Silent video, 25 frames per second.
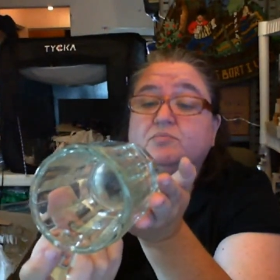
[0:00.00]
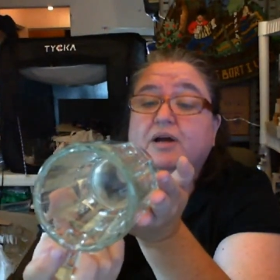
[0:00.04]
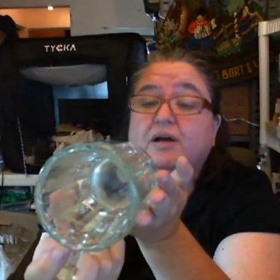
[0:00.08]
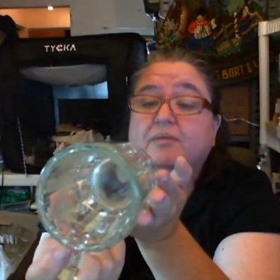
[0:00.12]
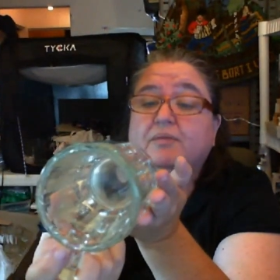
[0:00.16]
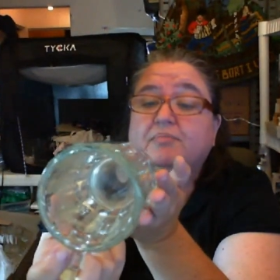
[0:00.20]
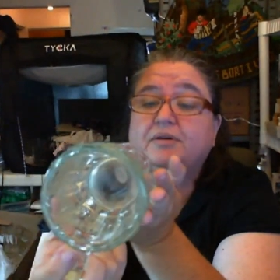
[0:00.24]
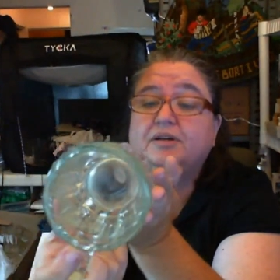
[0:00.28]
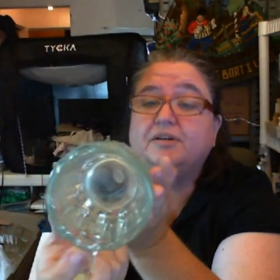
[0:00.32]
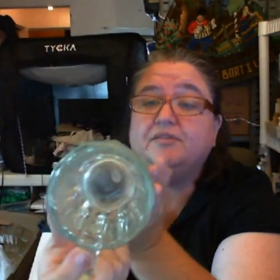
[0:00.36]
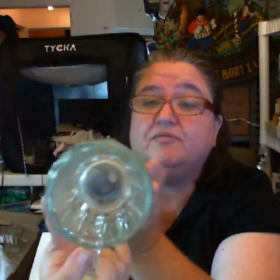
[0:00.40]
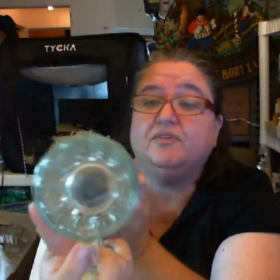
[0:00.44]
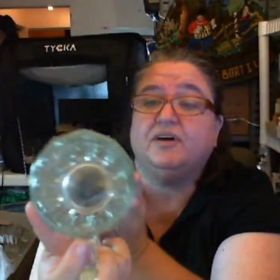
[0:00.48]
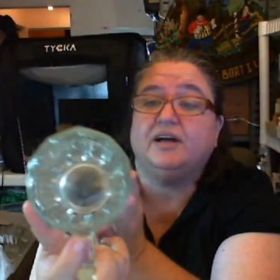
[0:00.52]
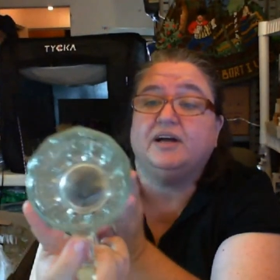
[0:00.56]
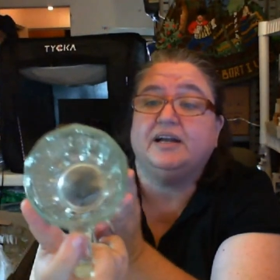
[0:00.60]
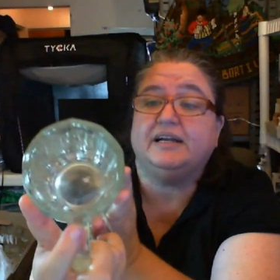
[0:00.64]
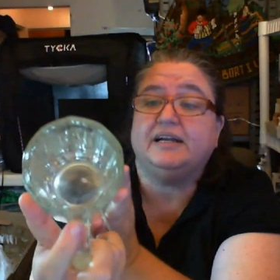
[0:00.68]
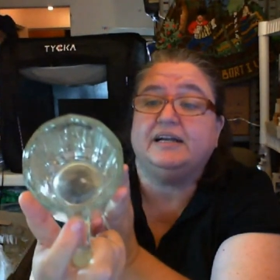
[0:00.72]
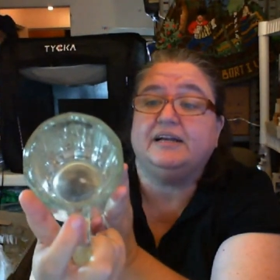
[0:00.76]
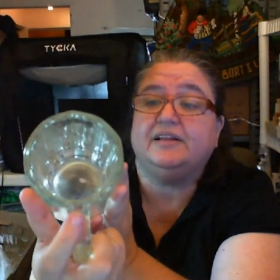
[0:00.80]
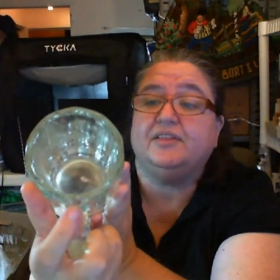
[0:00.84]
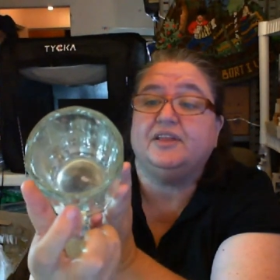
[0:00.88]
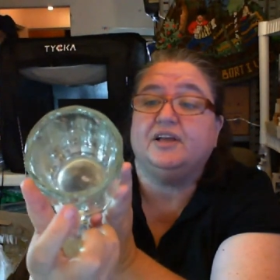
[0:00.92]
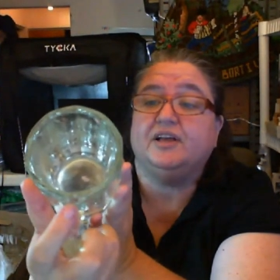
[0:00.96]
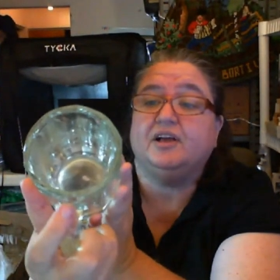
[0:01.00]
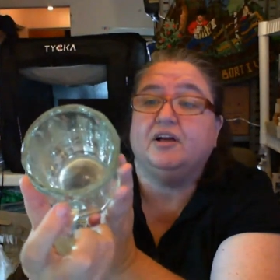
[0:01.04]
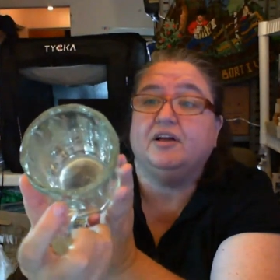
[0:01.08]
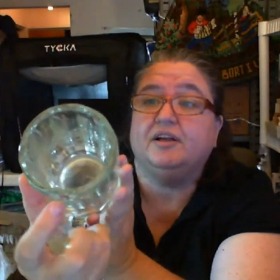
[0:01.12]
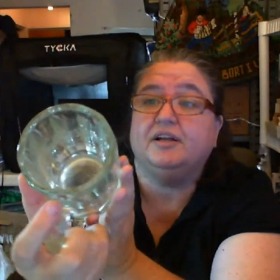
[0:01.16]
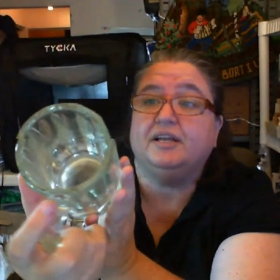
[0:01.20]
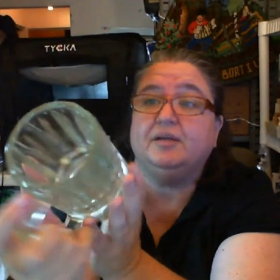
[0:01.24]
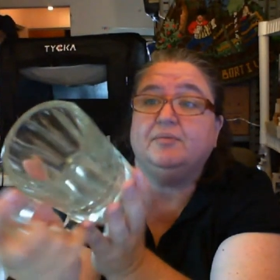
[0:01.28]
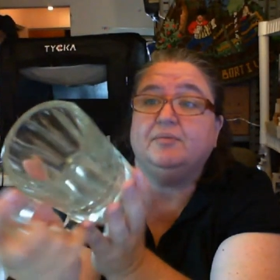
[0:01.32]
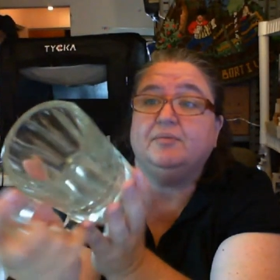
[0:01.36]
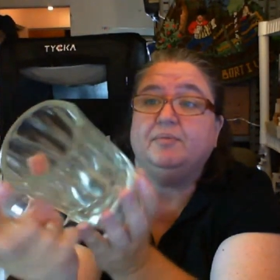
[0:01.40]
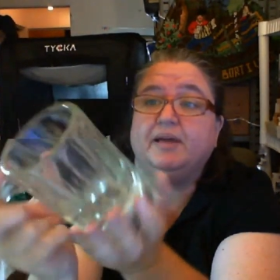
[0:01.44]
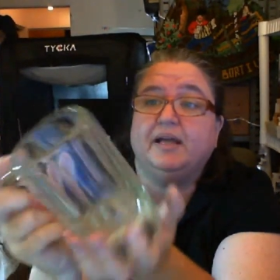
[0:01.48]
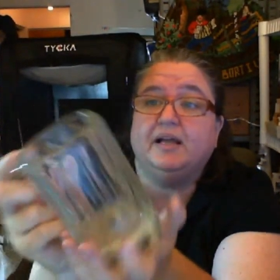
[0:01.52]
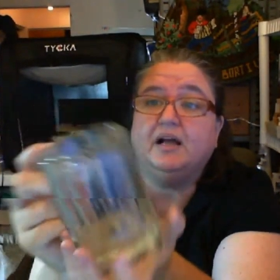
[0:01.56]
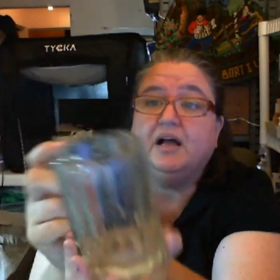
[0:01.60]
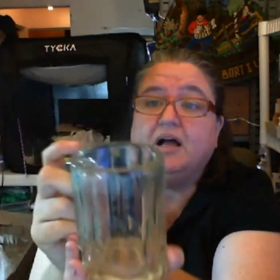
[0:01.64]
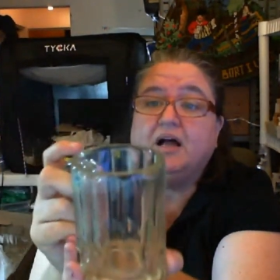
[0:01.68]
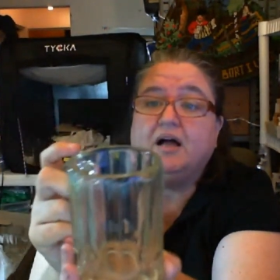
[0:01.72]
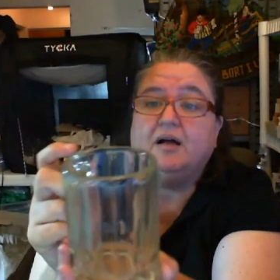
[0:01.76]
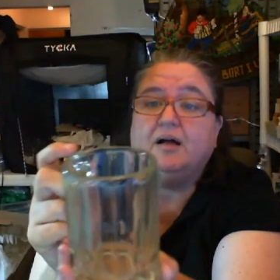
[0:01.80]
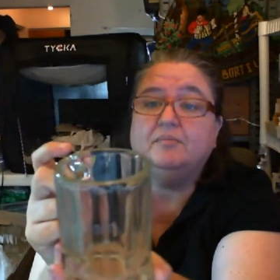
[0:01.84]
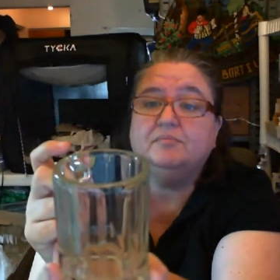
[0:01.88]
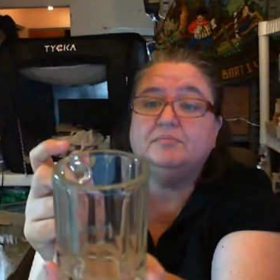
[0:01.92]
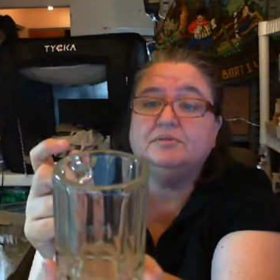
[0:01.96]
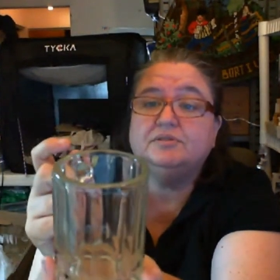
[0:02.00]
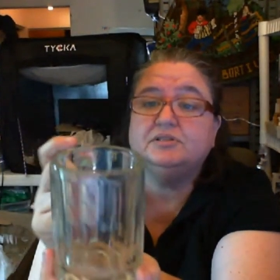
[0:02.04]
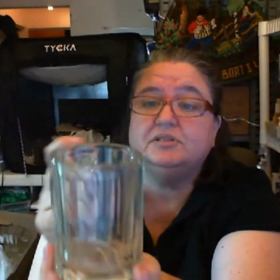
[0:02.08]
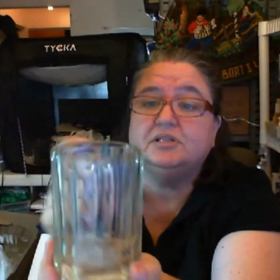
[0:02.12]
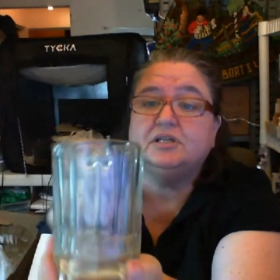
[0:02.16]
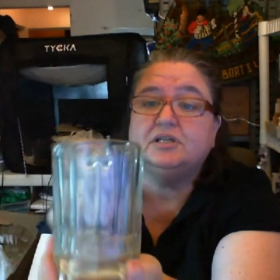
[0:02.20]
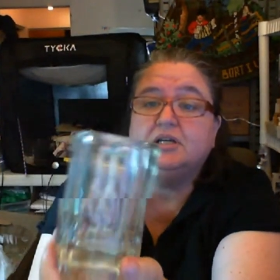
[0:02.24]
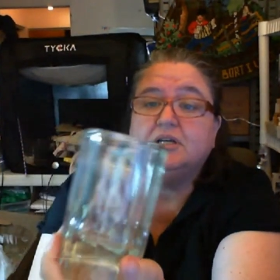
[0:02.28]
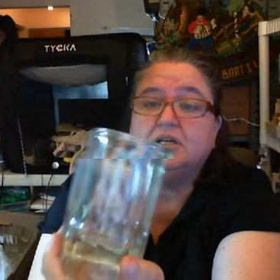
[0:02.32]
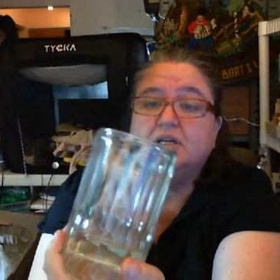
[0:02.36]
Rob couldn't find anything on eBay comps.